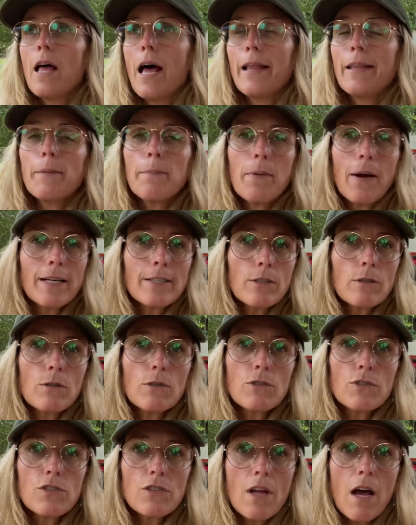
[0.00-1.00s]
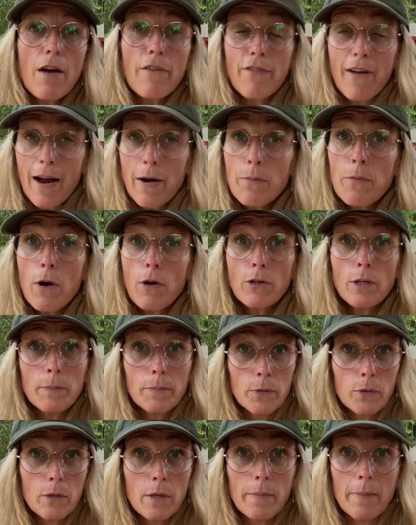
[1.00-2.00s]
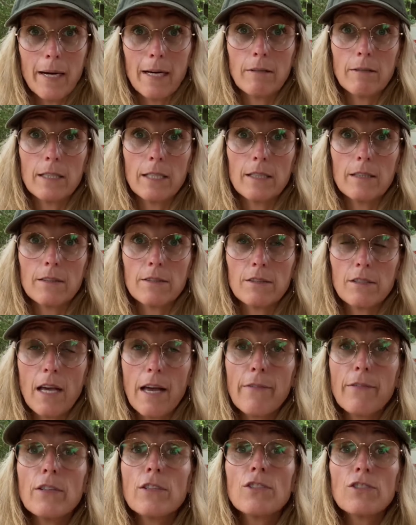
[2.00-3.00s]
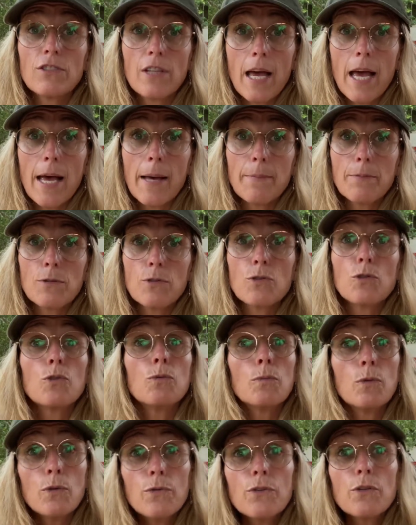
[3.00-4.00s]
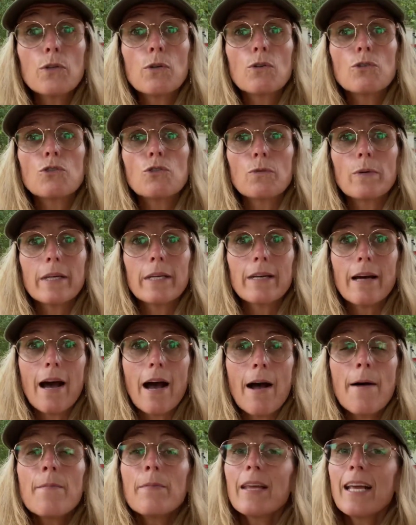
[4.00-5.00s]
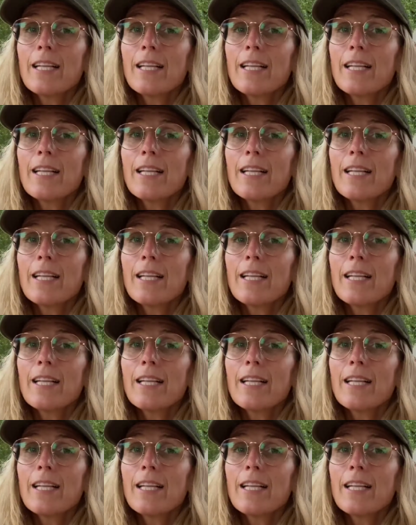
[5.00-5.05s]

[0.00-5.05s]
And the practical stuff, I wrote a book about it, 7 steps to move to Costa Rica.